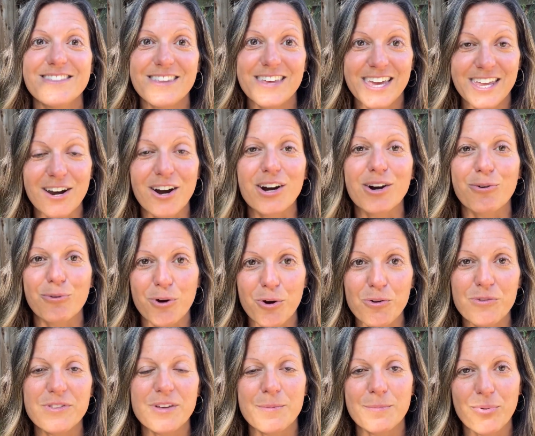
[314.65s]
in our
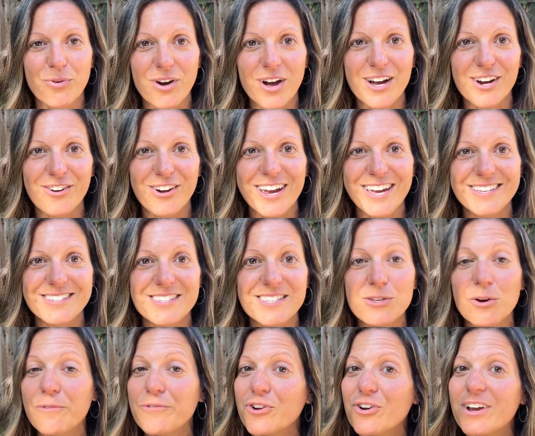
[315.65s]
growth and progress.
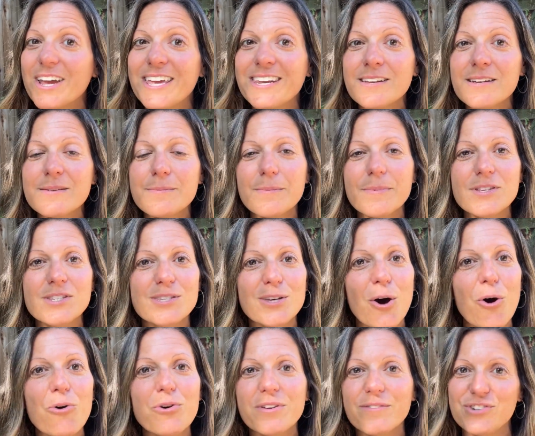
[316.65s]
So if you're in a
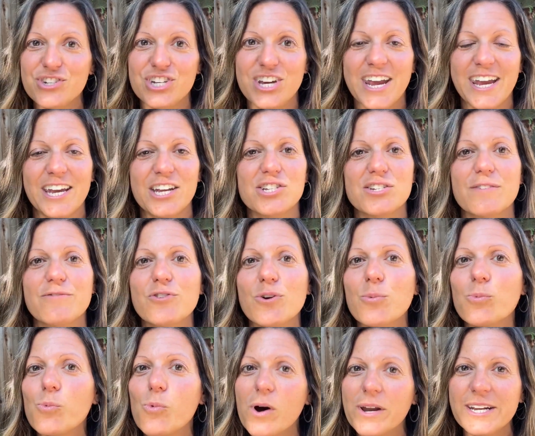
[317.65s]
zone of change, if you're
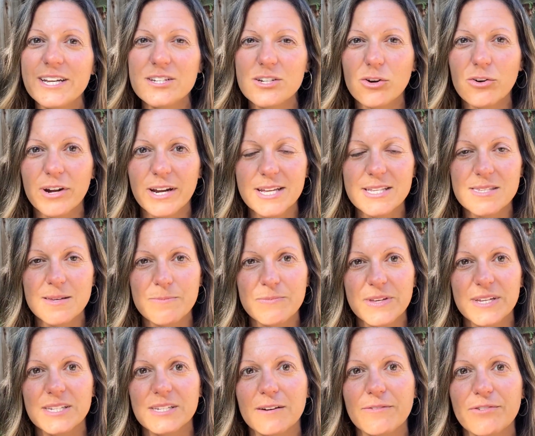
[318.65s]
wanting to create
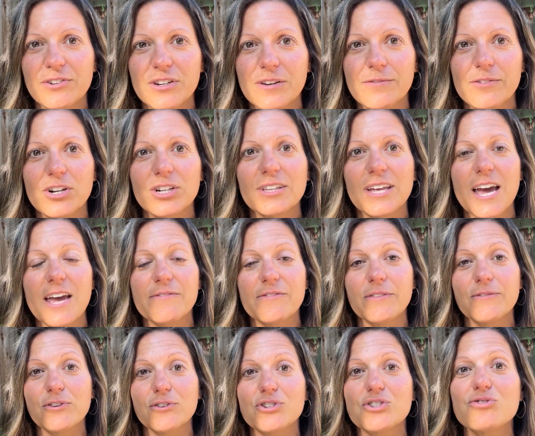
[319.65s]
something different in your life,
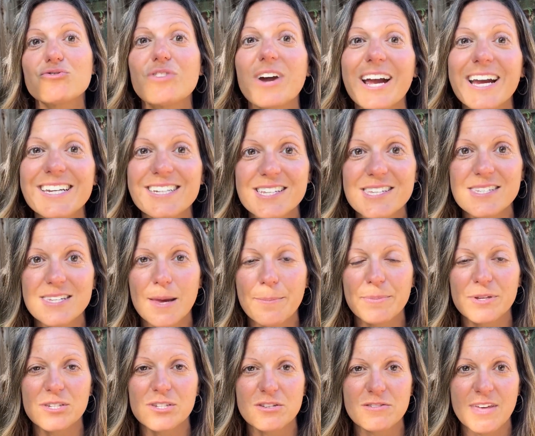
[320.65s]
if you're trying to step
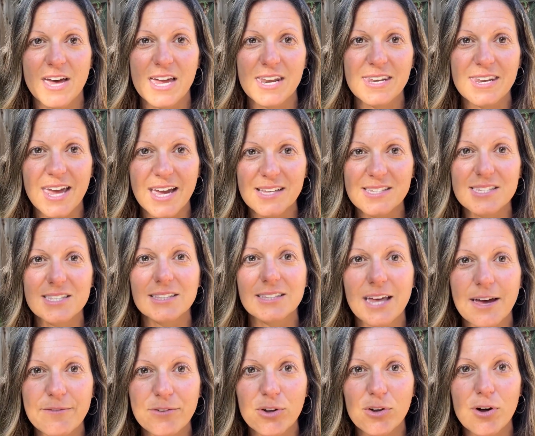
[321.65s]
into that next
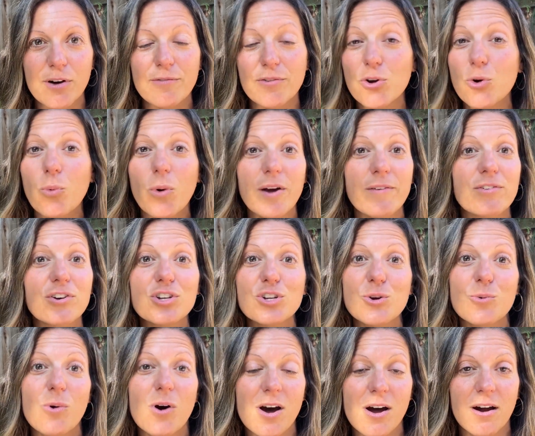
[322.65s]
level of whoever
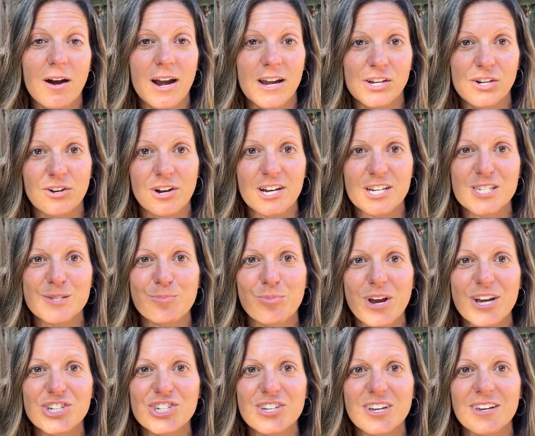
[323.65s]
you are in your
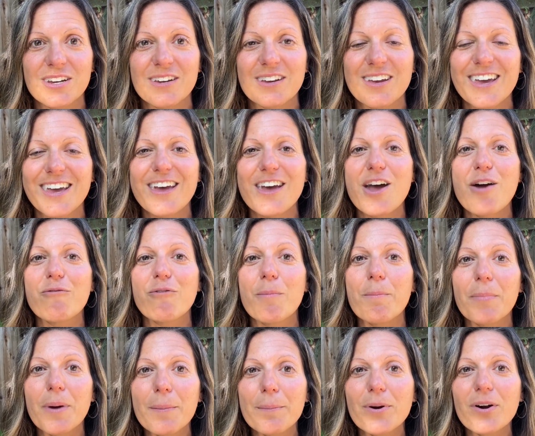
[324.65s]
expression,
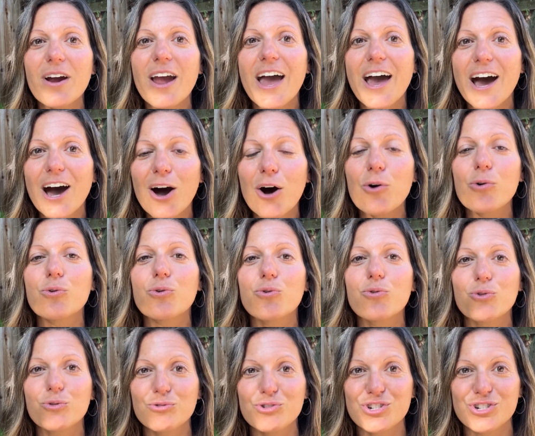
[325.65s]
remember how
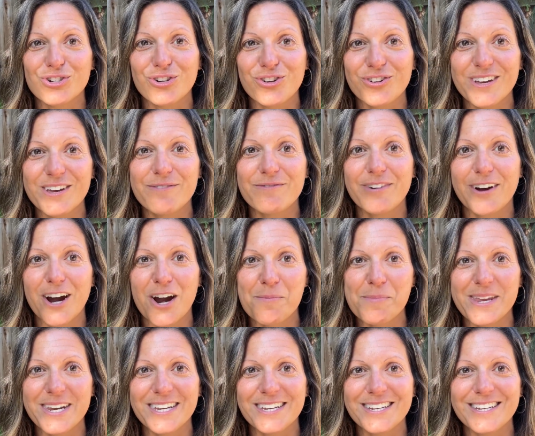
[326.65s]
crucial
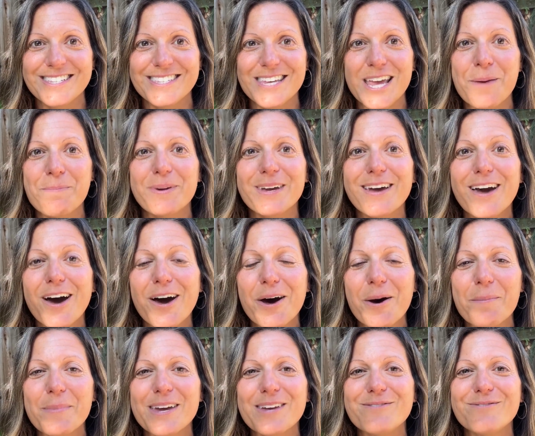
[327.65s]
environment is and
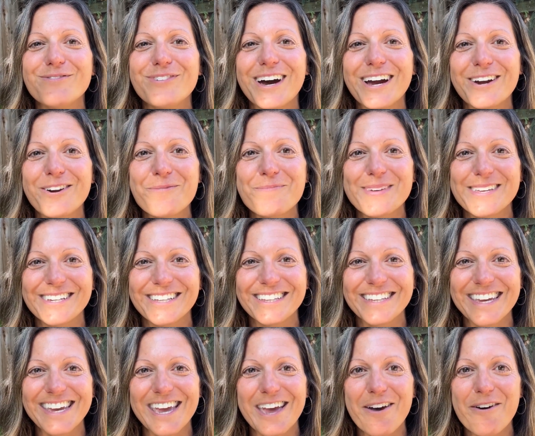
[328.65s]
become
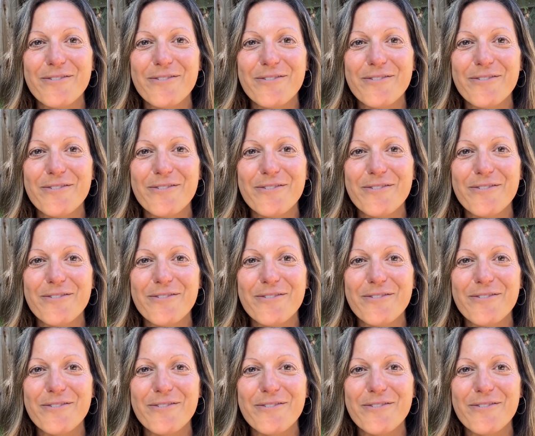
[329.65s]
environmentally